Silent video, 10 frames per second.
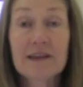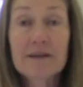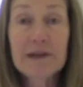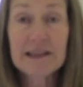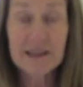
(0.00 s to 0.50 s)

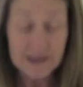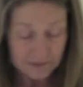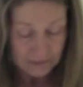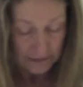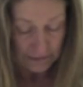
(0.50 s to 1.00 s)
I mean, that's
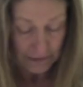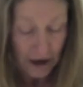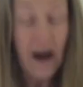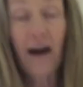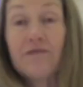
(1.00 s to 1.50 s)

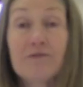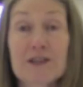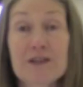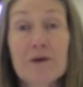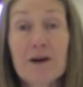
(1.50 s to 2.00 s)
half
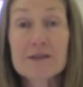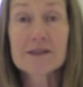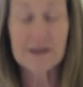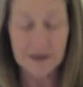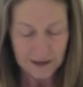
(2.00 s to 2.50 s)
what it
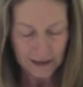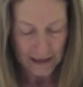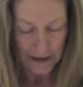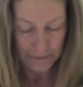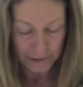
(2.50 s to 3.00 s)
was,
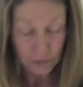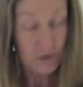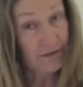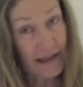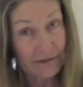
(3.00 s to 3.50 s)
but all
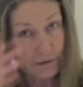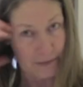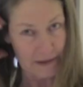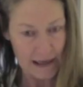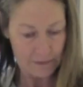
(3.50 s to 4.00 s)
the flavour will
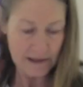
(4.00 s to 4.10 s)
be there.